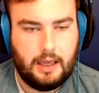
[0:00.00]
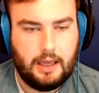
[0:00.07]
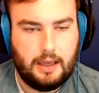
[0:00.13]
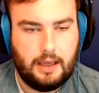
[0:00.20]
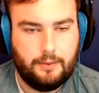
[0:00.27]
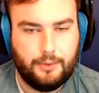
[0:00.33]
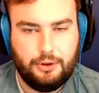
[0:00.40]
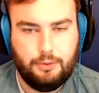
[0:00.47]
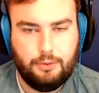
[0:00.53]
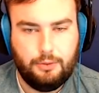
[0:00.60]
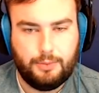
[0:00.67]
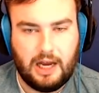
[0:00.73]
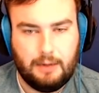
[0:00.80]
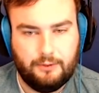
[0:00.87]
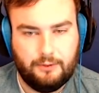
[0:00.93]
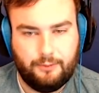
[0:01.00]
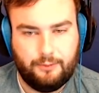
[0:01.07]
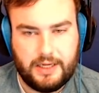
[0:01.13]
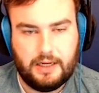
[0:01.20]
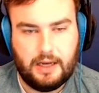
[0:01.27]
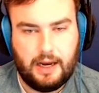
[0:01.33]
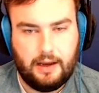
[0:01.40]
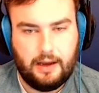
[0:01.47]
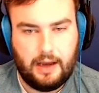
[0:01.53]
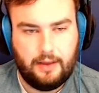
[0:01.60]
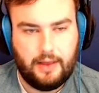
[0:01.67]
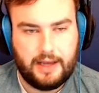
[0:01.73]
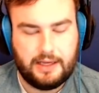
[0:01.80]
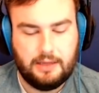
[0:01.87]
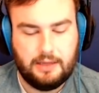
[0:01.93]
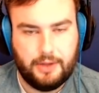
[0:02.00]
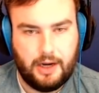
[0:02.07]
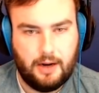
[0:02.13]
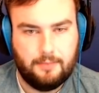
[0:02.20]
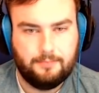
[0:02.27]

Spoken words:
We'll do bottom of B. I like him there.